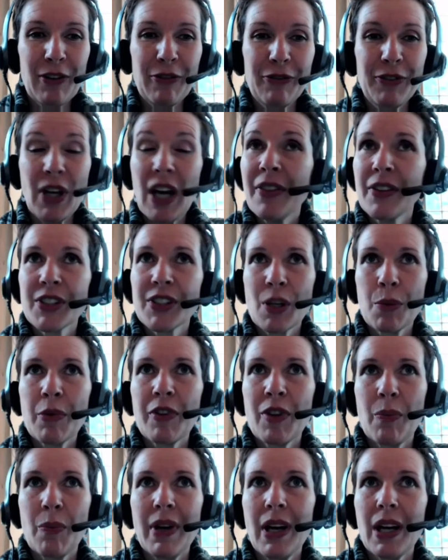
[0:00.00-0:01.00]
a few, and some
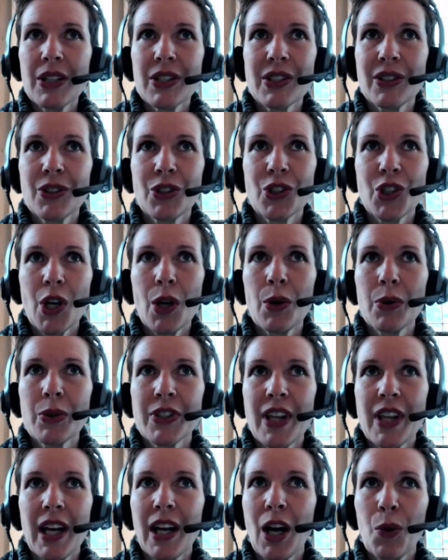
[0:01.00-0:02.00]
of the best
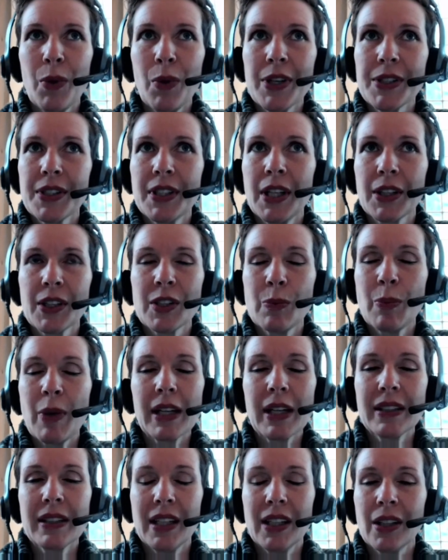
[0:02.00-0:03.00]
shows that I wasn't
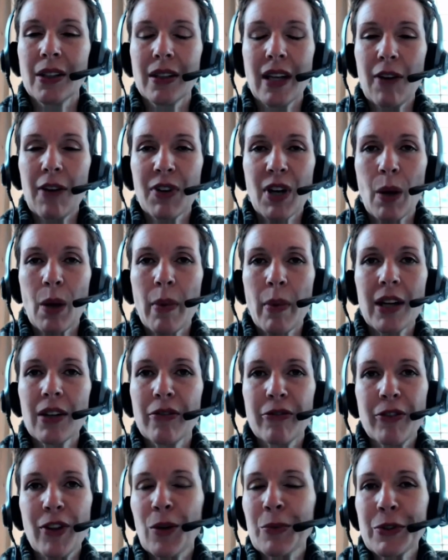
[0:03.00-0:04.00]
expecting have come out
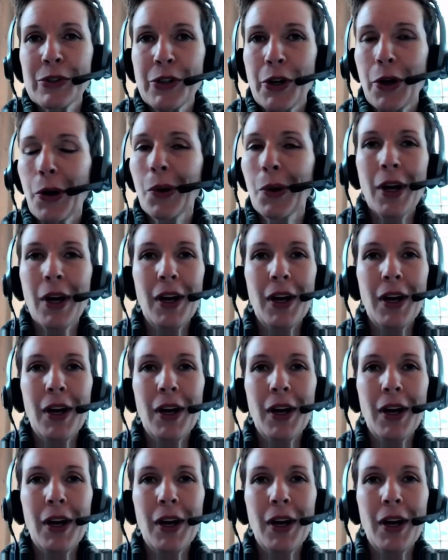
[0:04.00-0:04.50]
of them. So